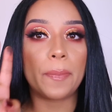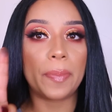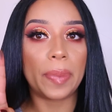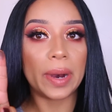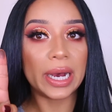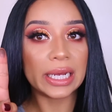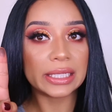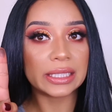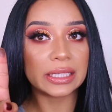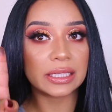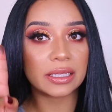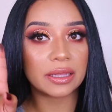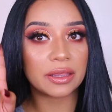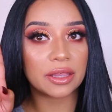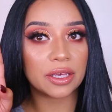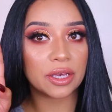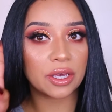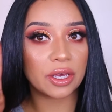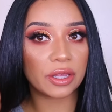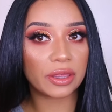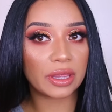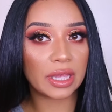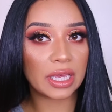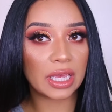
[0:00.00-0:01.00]
But the
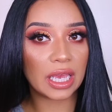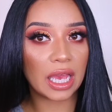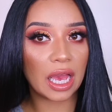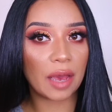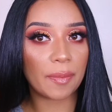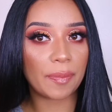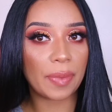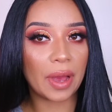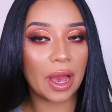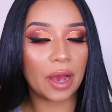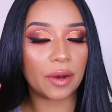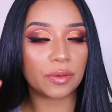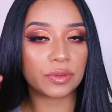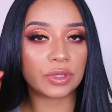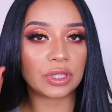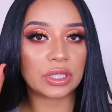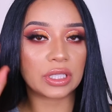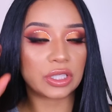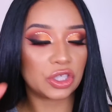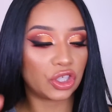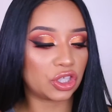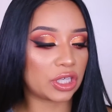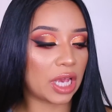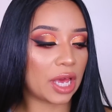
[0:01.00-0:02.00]
good thing
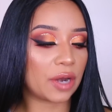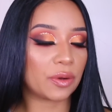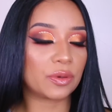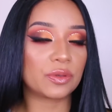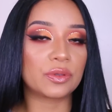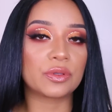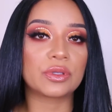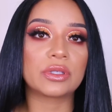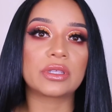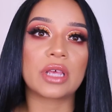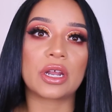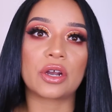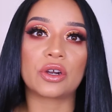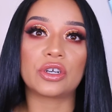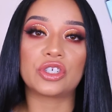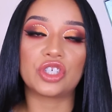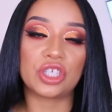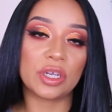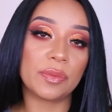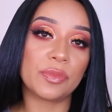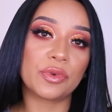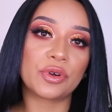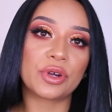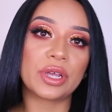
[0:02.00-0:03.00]
about shadows that are
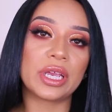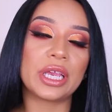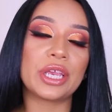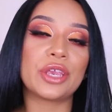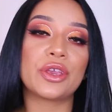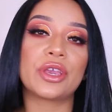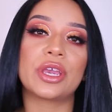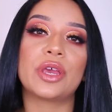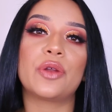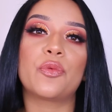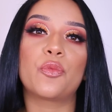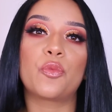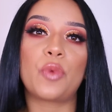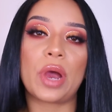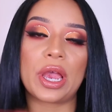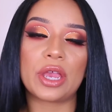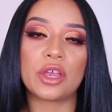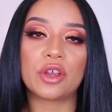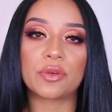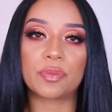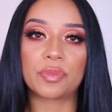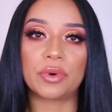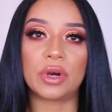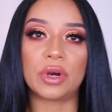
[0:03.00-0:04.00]
shimmery, you can
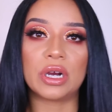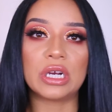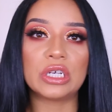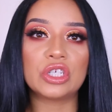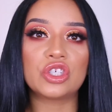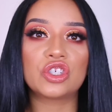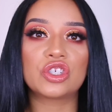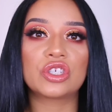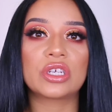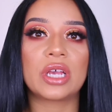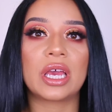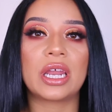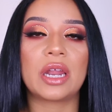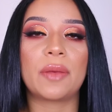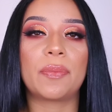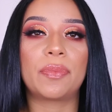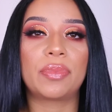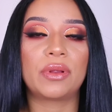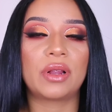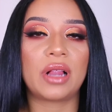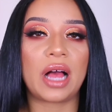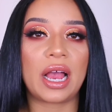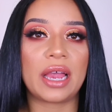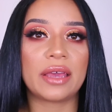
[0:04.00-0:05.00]
wet your brush and
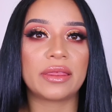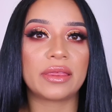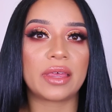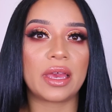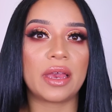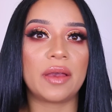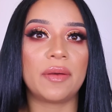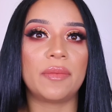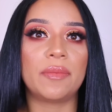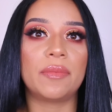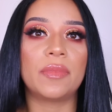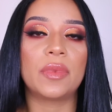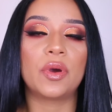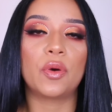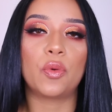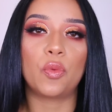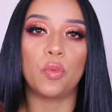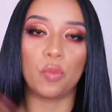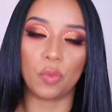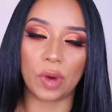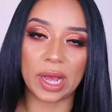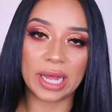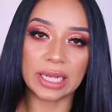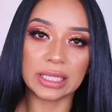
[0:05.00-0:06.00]
apply them
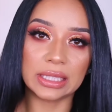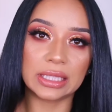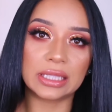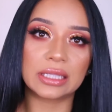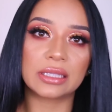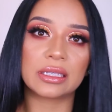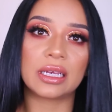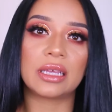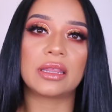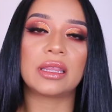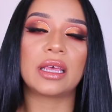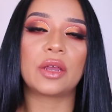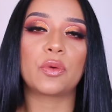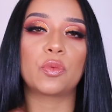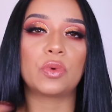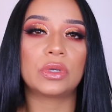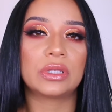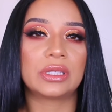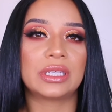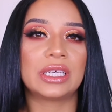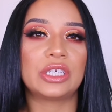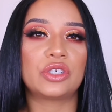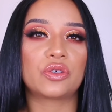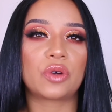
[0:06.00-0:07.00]
wet, and then
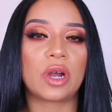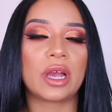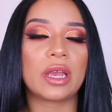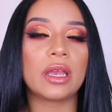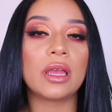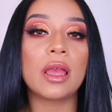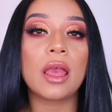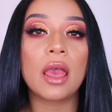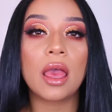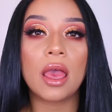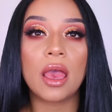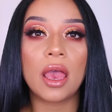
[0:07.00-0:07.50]
once they dry,